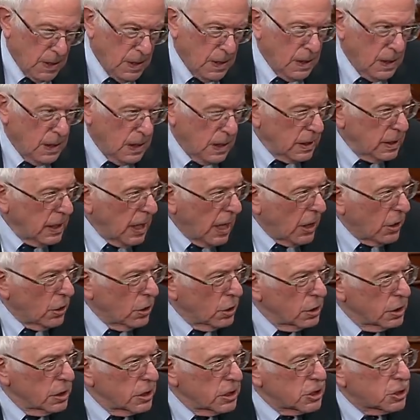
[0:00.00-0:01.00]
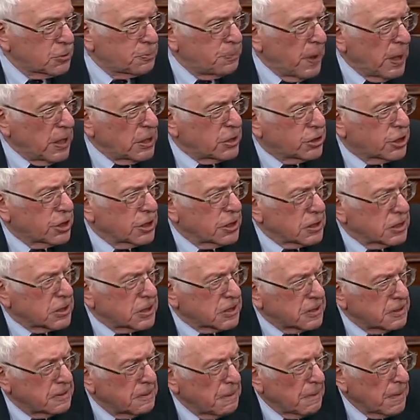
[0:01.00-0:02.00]
And not only
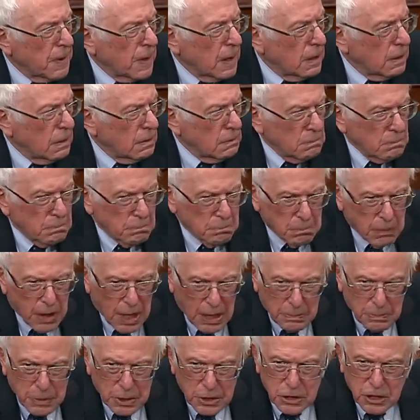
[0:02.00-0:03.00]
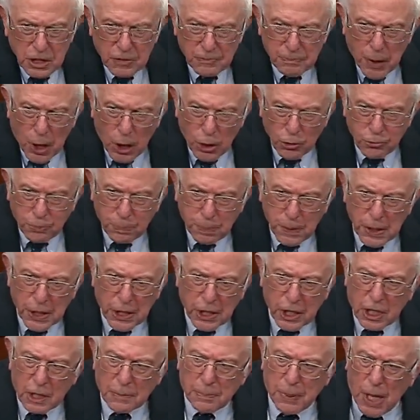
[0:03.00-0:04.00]
speeches, members of both
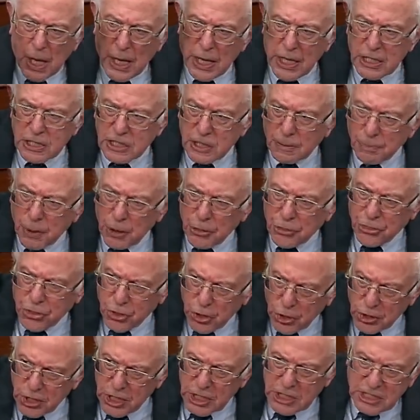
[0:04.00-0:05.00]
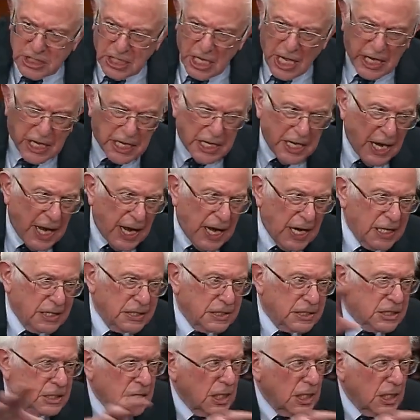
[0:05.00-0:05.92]
political parties have put 30 second ads